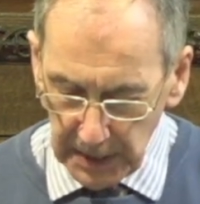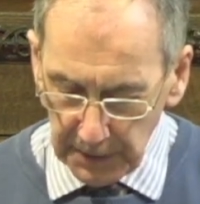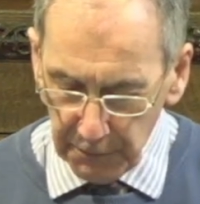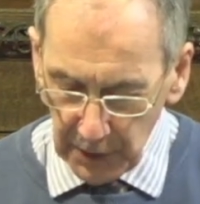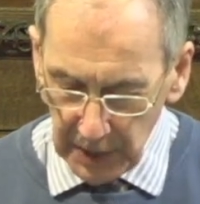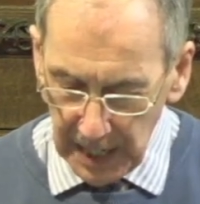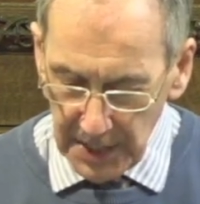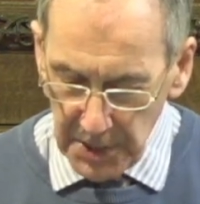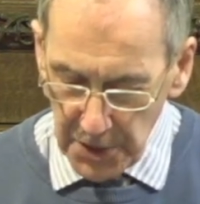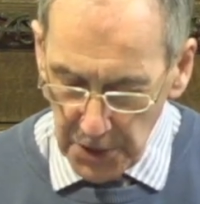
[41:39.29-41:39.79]
For
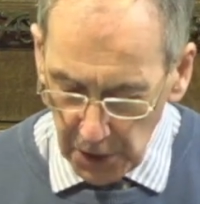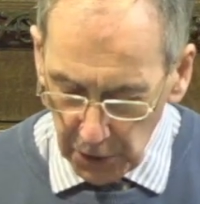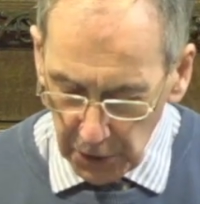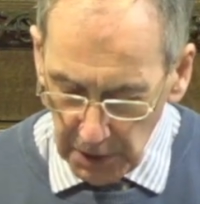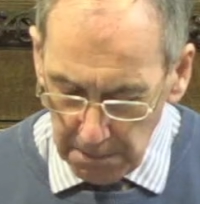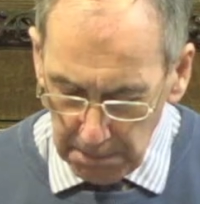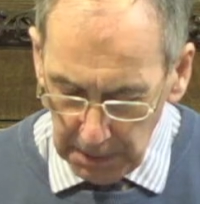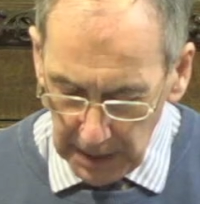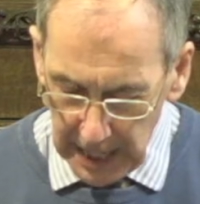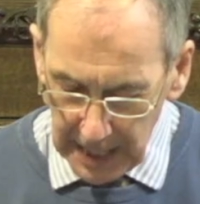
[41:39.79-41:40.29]
I know the
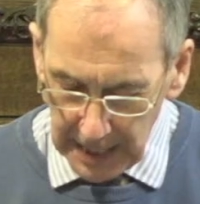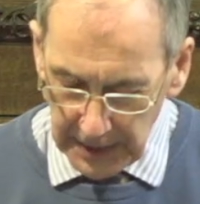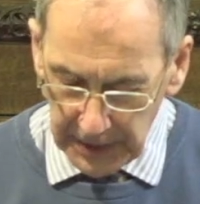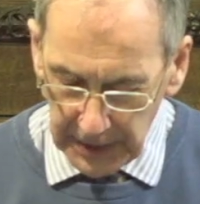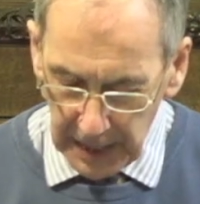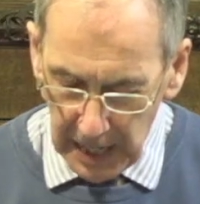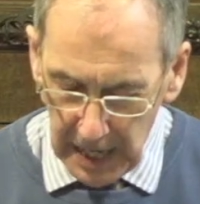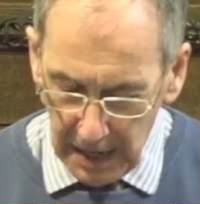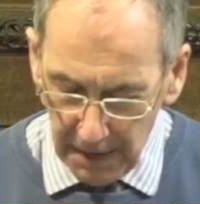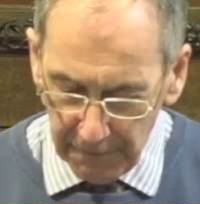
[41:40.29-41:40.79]
plans
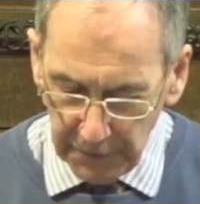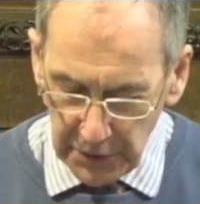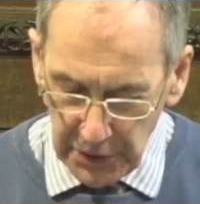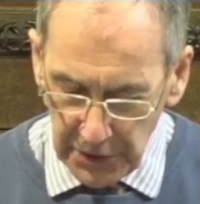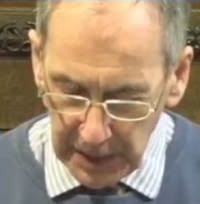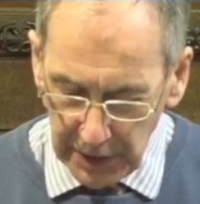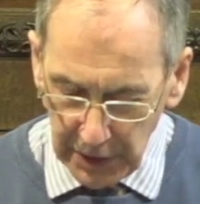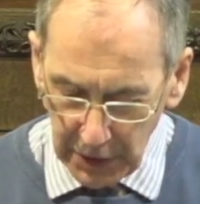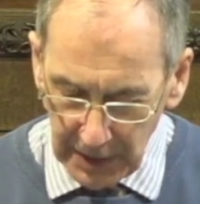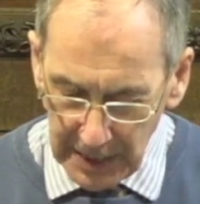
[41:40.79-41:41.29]
I have for you,
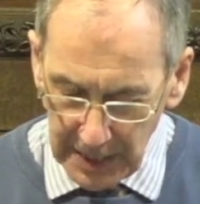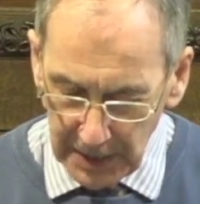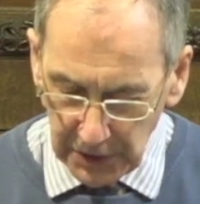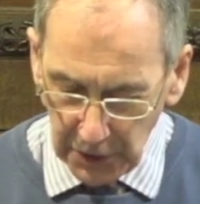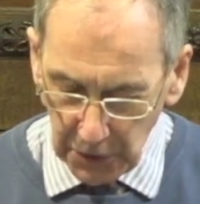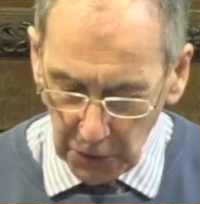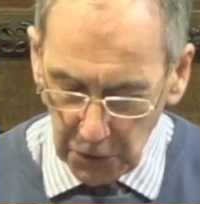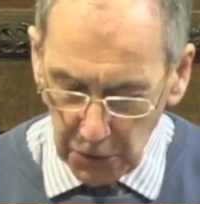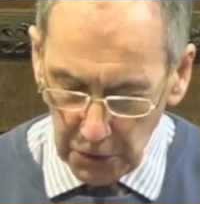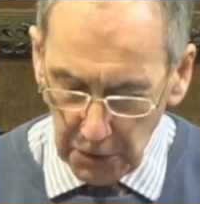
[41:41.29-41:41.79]
declares the
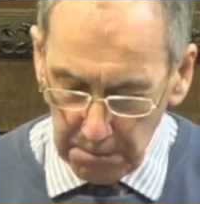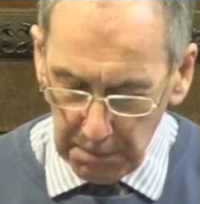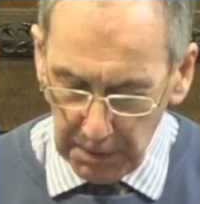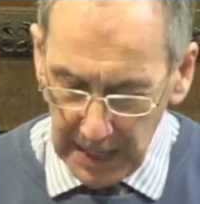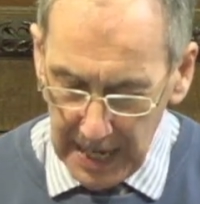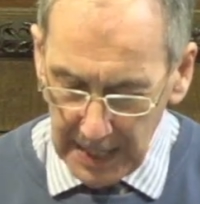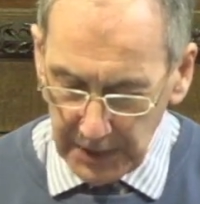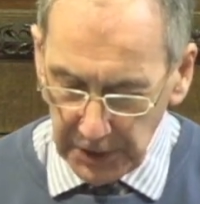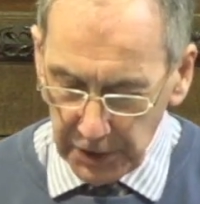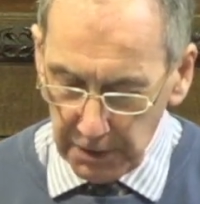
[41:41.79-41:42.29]
Lord
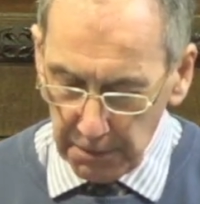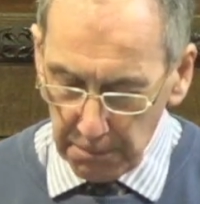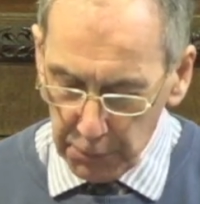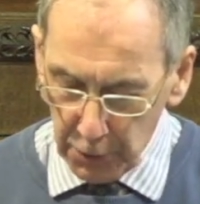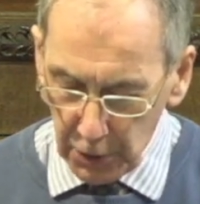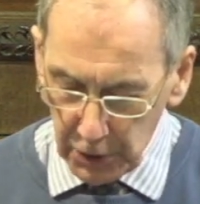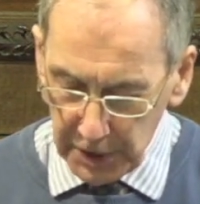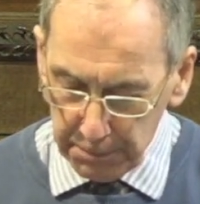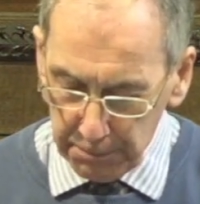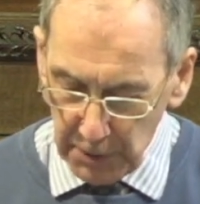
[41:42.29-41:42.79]
plans to
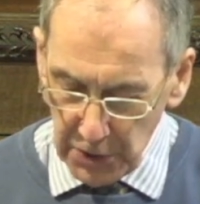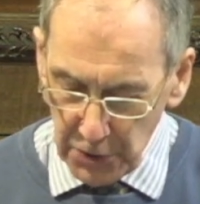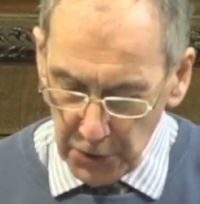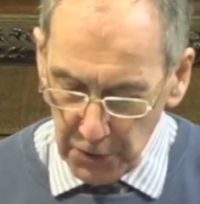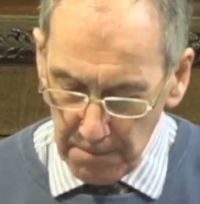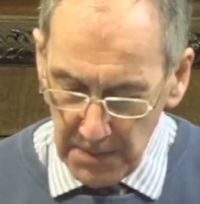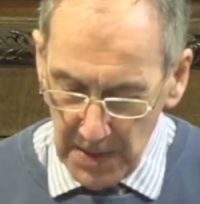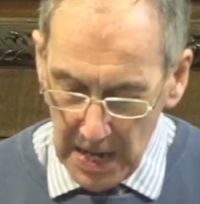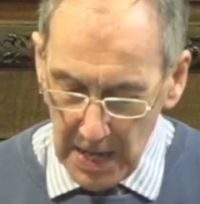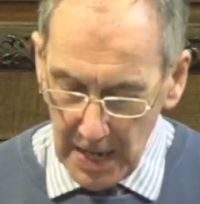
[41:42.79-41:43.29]
prosper
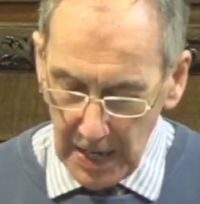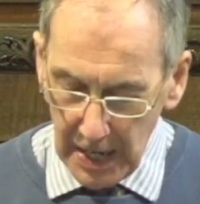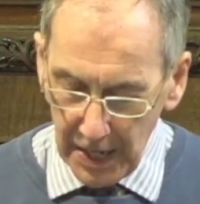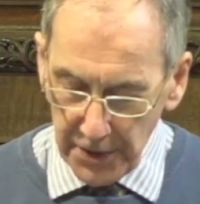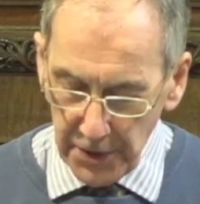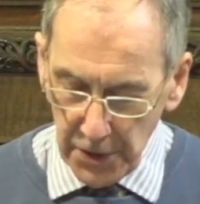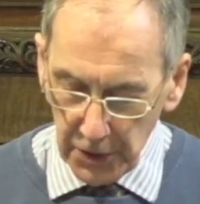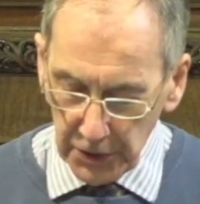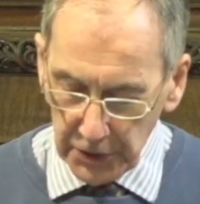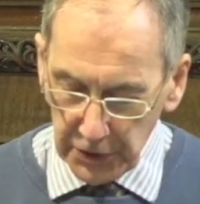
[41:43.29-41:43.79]
you
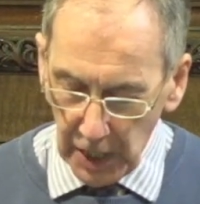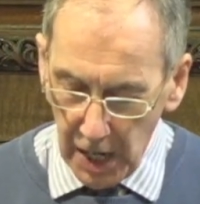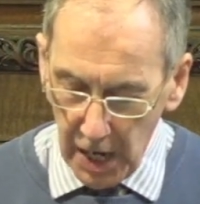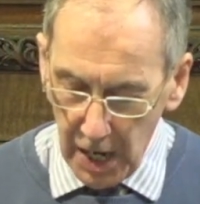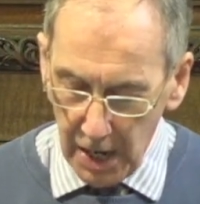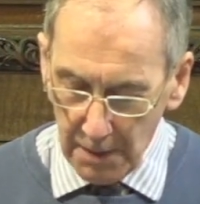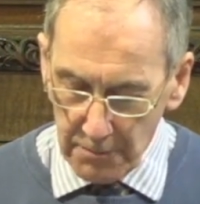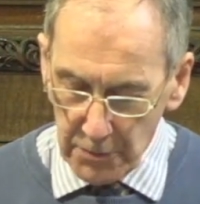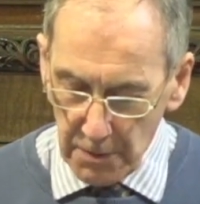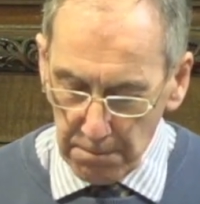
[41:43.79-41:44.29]
and not to
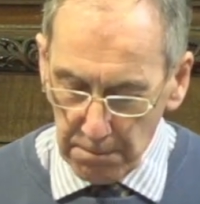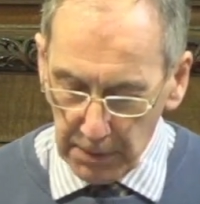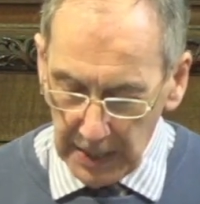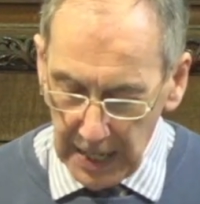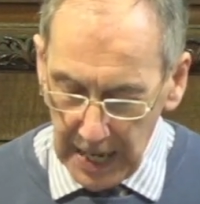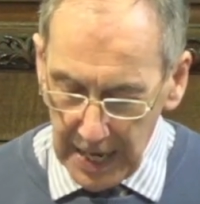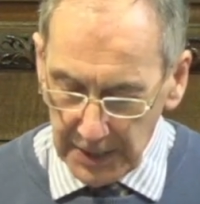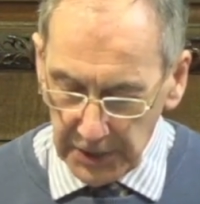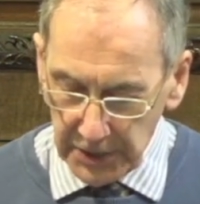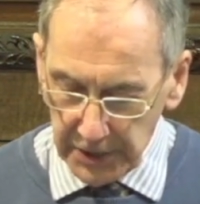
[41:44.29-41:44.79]
harm you,
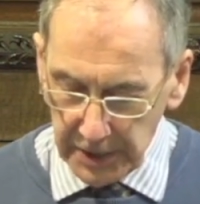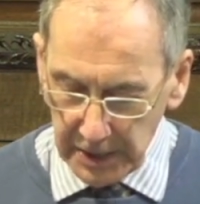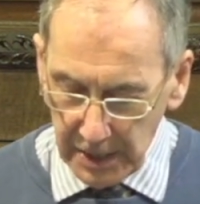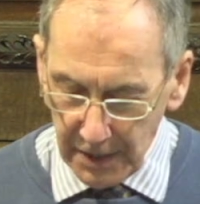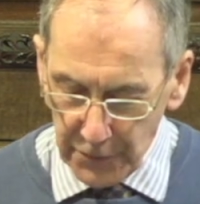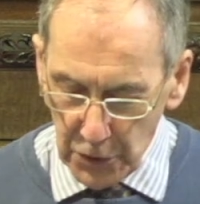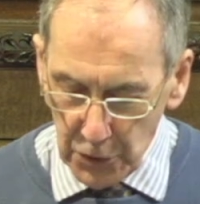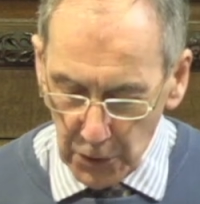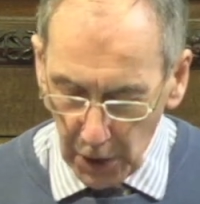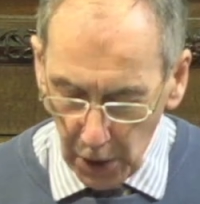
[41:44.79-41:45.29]
plans to give
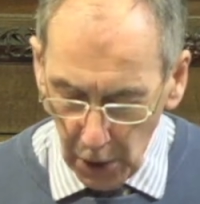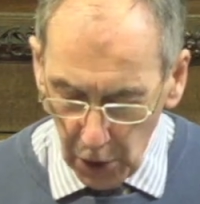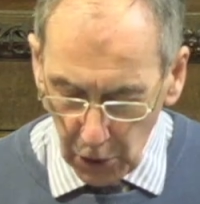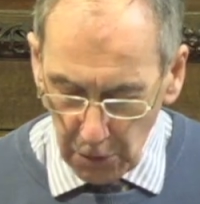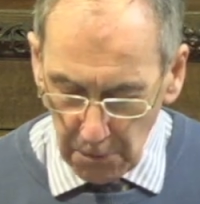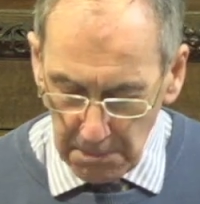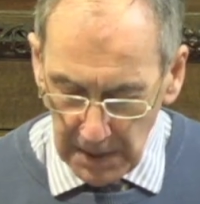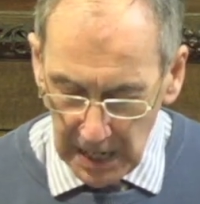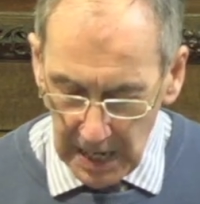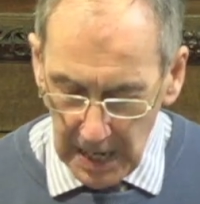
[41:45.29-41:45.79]
you
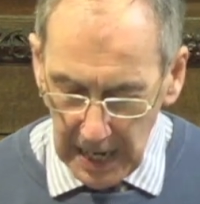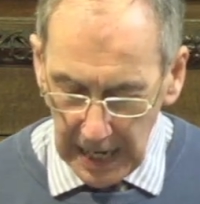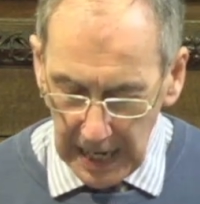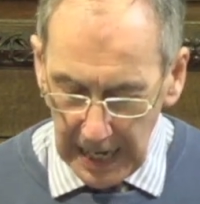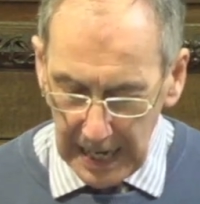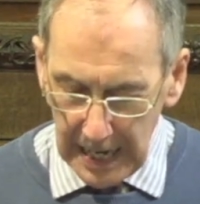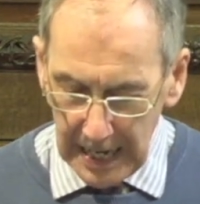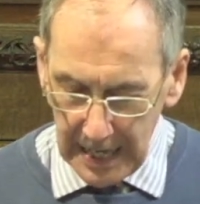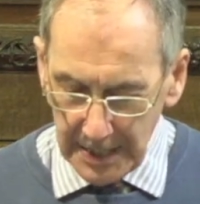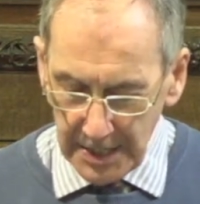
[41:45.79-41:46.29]
hope
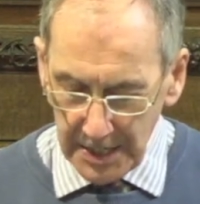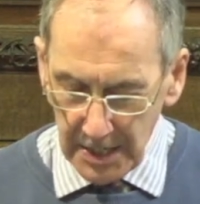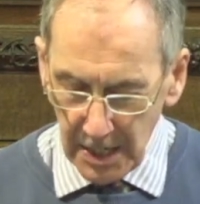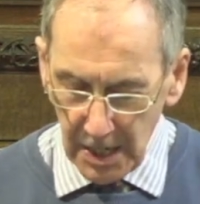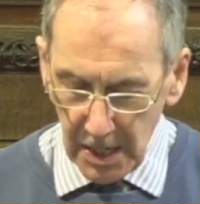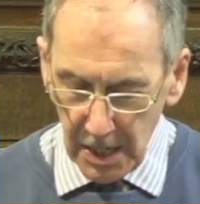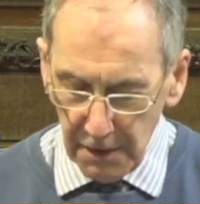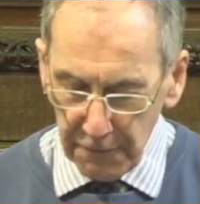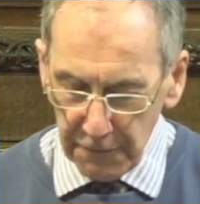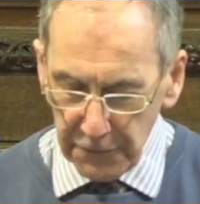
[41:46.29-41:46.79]
and
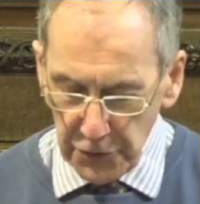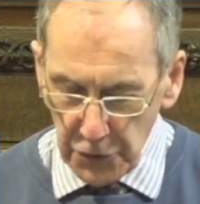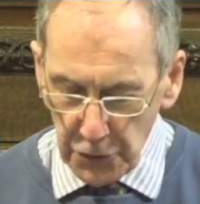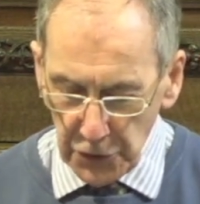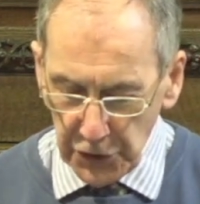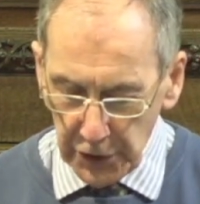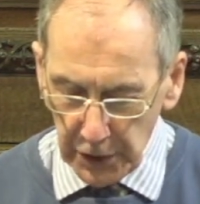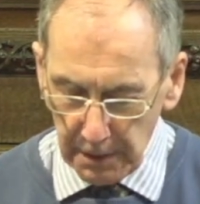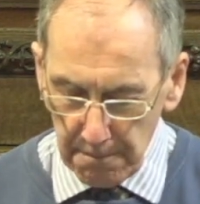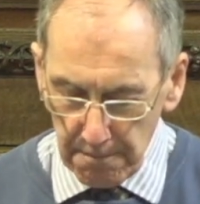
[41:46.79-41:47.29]
a
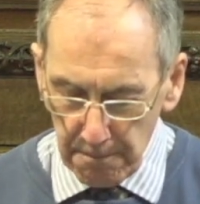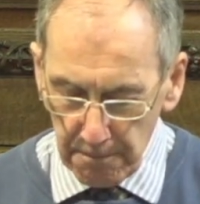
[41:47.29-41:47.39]
future.